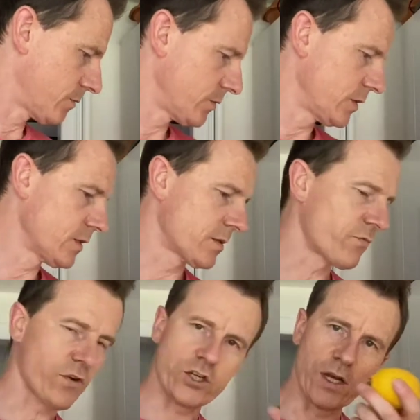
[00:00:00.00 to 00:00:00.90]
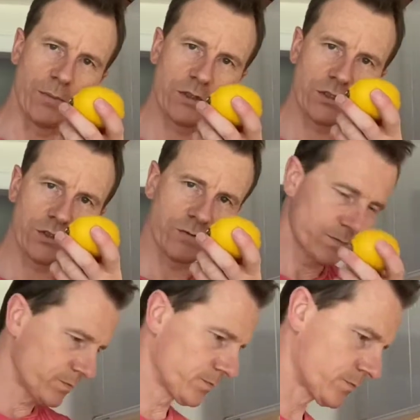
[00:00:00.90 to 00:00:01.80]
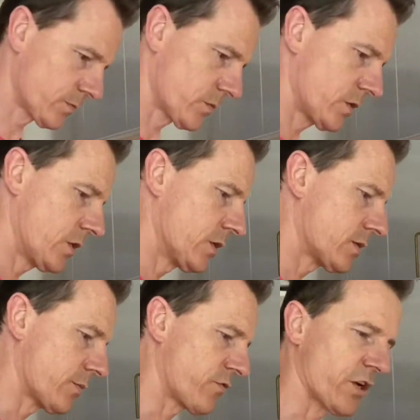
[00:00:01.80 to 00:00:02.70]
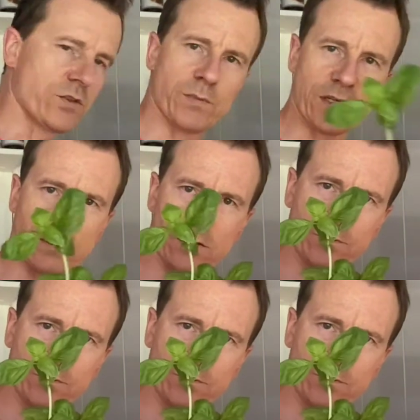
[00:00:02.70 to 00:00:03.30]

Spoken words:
You need some fresh lemons, you need some fresh basil.